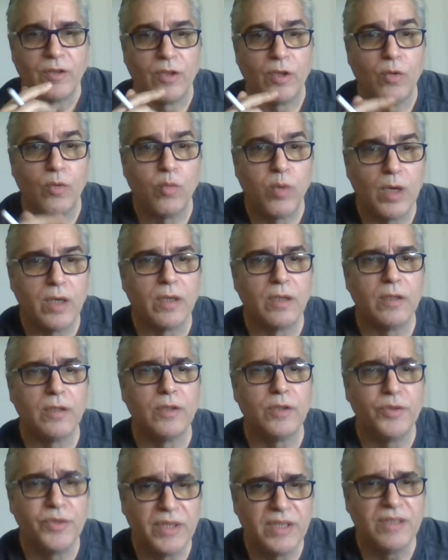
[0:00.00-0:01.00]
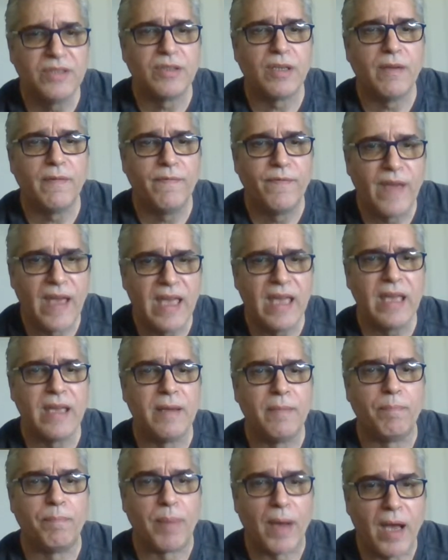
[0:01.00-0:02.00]
The world is a
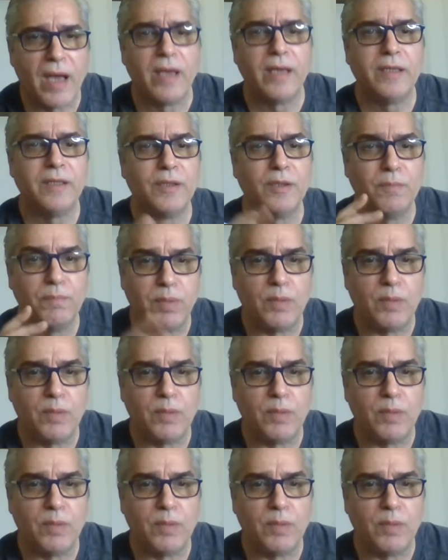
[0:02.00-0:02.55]
vampire.